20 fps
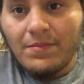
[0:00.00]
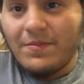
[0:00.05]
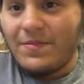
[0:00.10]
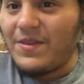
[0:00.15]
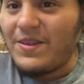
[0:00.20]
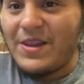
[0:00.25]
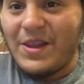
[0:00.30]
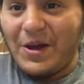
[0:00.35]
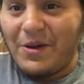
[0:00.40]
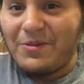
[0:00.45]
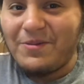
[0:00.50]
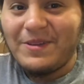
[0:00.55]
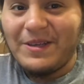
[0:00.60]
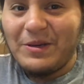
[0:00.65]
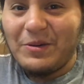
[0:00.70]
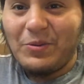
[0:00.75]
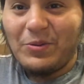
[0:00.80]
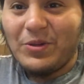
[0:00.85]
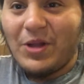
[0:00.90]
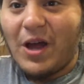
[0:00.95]
No, it
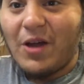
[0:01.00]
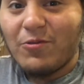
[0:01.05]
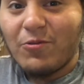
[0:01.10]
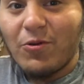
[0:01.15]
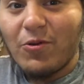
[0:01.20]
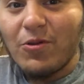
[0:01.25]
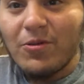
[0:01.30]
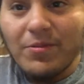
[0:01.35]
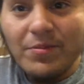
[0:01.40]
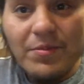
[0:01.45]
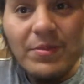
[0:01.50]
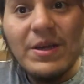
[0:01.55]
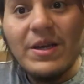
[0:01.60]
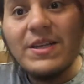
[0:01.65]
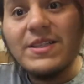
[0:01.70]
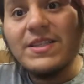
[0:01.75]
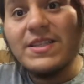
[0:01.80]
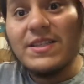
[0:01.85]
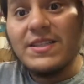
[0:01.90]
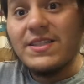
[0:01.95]
will not roll
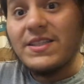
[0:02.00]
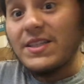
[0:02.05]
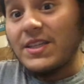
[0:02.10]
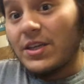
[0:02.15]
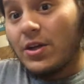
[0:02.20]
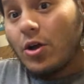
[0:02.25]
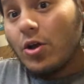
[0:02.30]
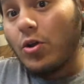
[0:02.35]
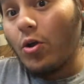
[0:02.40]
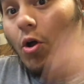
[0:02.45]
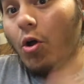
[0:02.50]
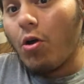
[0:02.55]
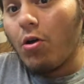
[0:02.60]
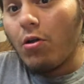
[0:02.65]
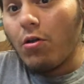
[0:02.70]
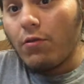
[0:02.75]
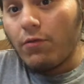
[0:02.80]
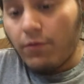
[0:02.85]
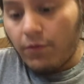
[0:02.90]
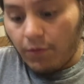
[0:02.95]
because it is sitting on
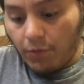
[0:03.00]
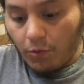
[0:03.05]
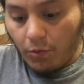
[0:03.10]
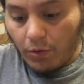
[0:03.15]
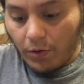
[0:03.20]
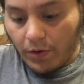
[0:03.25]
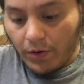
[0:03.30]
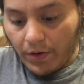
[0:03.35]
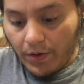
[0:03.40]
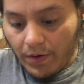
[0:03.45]
all four